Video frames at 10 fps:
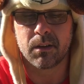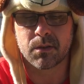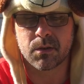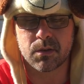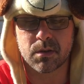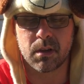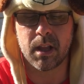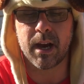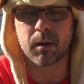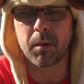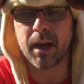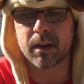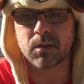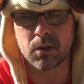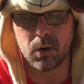So this is a
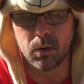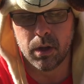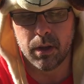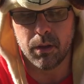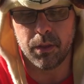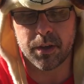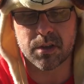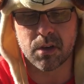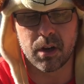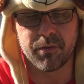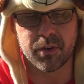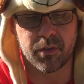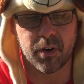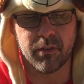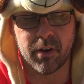lockback. So this knife is
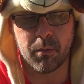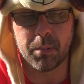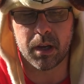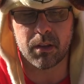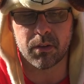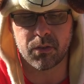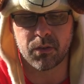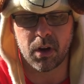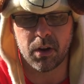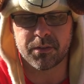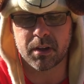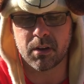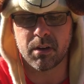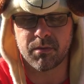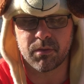very, very big. This is a hunting
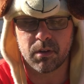knife.